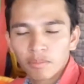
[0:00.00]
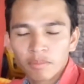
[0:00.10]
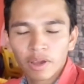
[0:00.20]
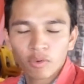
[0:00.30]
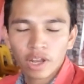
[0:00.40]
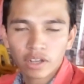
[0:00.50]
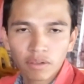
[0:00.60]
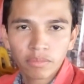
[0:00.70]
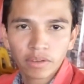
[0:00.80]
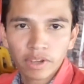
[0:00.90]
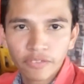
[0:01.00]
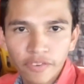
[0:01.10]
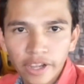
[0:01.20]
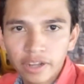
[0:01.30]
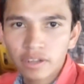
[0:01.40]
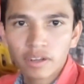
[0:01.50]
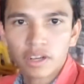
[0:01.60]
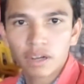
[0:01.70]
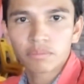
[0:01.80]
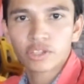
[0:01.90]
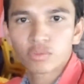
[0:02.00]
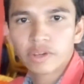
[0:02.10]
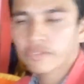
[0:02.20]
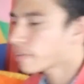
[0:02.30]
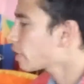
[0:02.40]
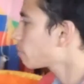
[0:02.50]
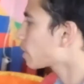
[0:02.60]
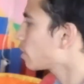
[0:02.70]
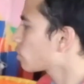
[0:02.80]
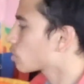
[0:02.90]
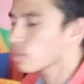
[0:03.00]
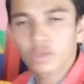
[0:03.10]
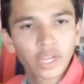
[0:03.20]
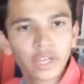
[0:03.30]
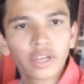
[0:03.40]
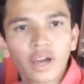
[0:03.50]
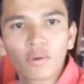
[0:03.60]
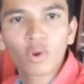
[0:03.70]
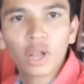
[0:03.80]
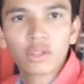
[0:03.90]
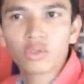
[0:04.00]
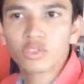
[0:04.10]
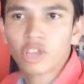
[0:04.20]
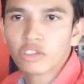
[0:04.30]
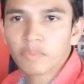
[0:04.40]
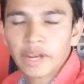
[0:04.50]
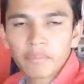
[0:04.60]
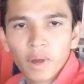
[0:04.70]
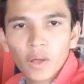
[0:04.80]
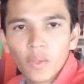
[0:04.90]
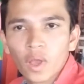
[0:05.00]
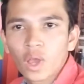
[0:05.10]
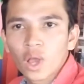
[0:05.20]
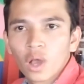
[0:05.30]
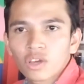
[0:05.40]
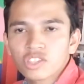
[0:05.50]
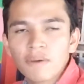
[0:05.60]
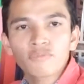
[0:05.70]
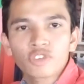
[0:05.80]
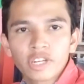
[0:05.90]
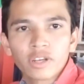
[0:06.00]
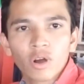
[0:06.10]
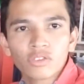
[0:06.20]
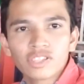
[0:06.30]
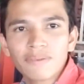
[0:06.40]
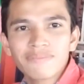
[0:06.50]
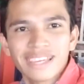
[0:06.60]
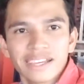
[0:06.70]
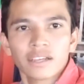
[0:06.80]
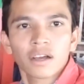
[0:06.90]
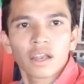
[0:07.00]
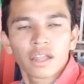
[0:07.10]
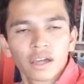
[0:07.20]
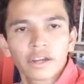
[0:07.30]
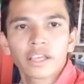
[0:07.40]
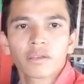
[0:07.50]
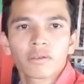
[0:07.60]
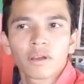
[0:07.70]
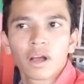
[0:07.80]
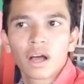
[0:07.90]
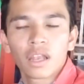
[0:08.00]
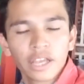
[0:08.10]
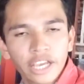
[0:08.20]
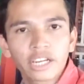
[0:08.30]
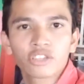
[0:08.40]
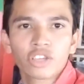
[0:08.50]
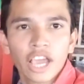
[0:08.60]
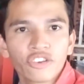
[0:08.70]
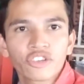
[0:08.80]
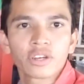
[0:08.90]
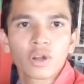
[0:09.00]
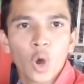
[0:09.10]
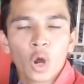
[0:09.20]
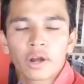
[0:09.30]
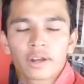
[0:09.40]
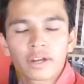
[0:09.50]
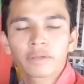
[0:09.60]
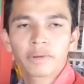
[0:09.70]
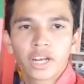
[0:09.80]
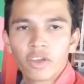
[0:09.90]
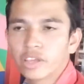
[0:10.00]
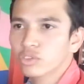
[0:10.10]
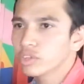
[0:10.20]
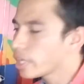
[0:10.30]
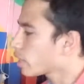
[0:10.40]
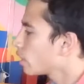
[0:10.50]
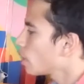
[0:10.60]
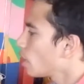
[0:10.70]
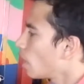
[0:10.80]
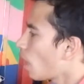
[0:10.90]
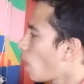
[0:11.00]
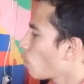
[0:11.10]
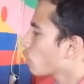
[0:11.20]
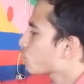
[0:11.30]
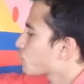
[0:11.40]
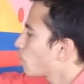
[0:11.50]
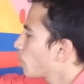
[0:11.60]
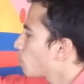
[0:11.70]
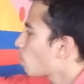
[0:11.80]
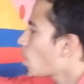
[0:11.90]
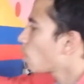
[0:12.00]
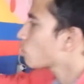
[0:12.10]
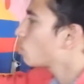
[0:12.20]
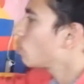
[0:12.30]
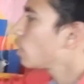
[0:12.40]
Welcome back, my friend. Come back to my friend. Because today I would like to explain about something or something learning of English action or learning the language today. I will show you how to